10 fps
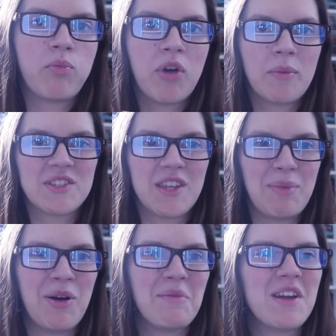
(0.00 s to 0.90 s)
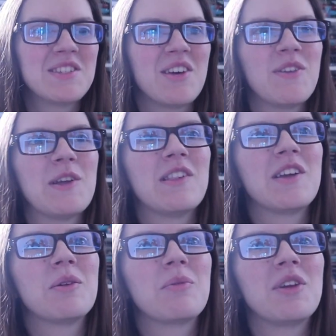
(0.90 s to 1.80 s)
purposely putting myself in a
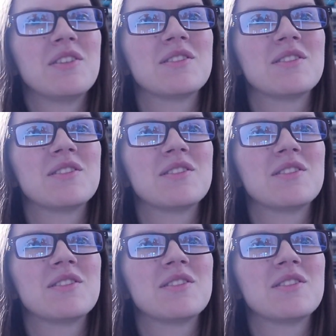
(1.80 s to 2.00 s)
reading